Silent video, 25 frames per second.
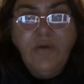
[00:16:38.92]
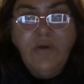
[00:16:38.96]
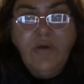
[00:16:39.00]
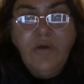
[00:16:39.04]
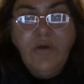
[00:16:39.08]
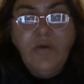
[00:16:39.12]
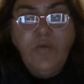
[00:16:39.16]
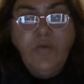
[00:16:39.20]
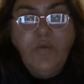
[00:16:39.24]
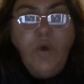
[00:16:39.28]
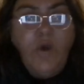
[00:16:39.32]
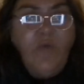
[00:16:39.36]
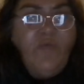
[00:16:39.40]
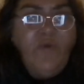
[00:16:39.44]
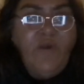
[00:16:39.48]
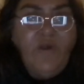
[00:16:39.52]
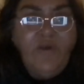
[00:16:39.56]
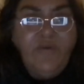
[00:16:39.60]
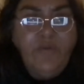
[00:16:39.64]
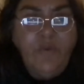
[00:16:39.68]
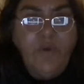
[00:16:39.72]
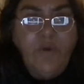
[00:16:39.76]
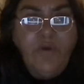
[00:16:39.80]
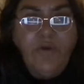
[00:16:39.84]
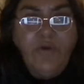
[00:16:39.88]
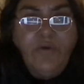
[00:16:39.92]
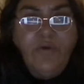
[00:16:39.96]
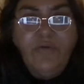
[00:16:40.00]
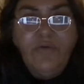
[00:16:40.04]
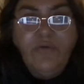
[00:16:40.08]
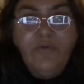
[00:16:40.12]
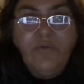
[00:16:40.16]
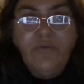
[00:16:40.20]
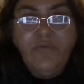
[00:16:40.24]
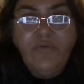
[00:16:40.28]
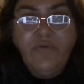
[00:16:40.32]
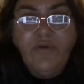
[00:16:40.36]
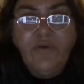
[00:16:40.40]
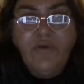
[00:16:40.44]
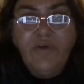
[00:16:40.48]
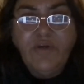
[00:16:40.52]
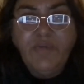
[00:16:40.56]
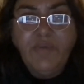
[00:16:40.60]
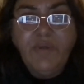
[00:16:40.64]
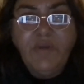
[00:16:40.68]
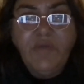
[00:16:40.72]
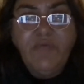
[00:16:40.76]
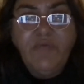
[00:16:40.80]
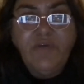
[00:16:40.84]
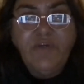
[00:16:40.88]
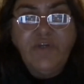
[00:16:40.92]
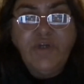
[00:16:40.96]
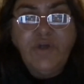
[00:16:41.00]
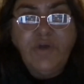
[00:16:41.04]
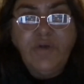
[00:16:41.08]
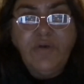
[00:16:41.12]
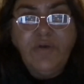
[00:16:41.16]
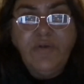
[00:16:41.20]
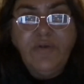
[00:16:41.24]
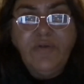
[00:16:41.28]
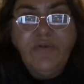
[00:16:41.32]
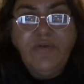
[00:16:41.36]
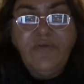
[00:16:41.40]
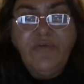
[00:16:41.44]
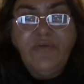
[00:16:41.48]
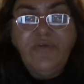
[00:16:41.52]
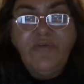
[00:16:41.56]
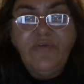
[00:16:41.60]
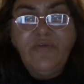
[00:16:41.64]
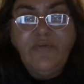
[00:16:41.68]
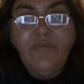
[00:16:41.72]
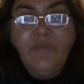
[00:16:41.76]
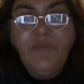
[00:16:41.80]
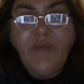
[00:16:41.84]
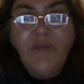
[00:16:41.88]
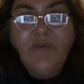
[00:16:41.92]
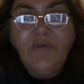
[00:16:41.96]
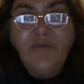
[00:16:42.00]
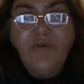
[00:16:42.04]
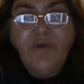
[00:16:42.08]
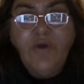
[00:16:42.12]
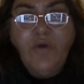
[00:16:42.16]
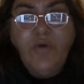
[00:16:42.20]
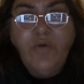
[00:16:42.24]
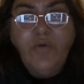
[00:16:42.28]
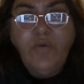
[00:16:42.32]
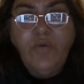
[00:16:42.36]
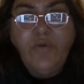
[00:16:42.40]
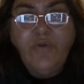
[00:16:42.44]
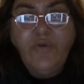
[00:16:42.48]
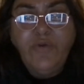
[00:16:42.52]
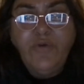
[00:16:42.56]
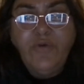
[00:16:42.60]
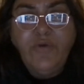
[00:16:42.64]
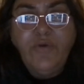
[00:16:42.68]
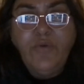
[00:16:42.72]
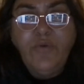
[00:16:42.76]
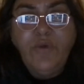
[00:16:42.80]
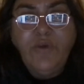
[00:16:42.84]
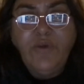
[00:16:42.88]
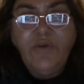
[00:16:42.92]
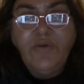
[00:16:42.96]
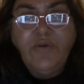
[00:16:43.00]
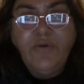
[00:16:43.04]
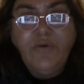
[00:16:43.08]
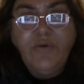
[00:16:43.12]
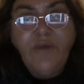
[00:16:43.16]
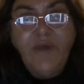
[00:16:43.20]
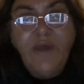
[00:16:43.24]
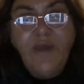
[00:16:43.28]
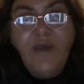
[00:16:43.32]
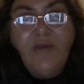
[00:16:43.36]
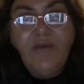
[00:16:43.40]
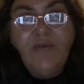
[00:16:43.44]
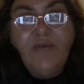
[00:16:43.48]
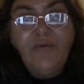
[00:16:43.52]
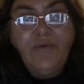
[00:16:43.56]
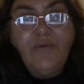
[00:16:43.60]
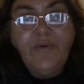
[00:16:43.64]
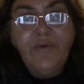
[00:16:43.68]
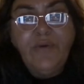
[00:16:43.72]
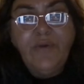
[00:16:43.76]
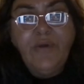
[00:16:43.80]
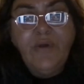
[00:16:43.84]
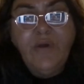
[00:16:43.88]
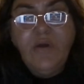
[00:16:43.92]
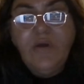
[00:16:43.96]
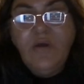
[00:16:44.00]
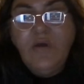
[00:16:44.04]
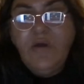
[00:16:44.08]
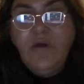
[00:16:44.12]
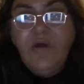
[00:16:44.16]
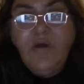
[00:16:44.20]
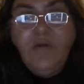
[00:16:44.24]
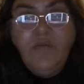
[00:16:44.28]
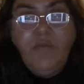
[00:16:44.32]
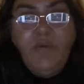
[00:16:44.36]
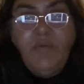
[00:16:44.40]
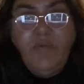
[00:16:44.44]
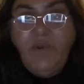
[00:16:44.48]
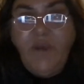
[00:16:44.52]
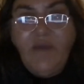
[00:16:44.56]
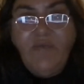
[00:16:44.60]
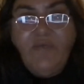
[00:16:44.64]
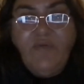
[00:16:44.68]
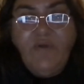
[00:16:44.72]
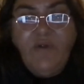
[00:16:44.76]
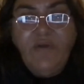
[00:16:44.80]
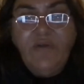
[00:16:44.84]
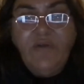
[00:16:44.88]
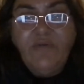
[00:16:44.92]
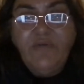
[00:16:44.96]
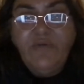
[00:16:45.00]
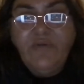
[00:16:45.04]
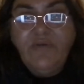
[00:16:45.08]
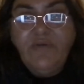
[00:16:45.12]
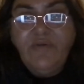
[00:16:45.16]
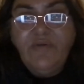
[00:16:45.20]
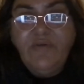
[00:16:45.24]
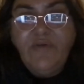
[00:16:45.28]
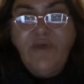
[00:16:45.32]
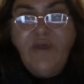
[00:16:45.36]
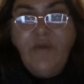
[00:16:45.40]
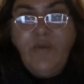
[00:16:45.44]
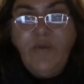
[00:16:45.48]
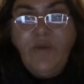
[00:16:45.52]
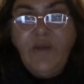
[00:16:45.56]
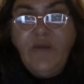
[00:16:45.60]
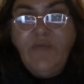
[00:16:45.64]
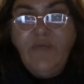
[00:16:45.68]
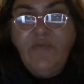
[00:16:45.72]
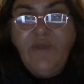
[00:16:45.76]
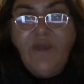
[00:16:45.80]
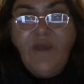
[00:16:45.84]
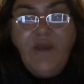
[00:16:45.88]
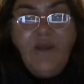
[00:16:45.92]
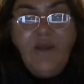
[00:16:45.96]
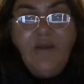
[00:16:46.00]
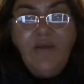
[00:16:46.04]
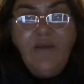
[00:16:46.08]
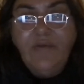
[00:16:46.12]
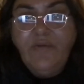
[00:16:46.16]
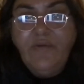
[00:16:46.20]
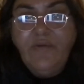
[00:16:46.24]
white fellas weren't used to it. It was like a bit of a shock to the system being told what to do, when to do, and how to do it. But black fellas, this is how we live daily.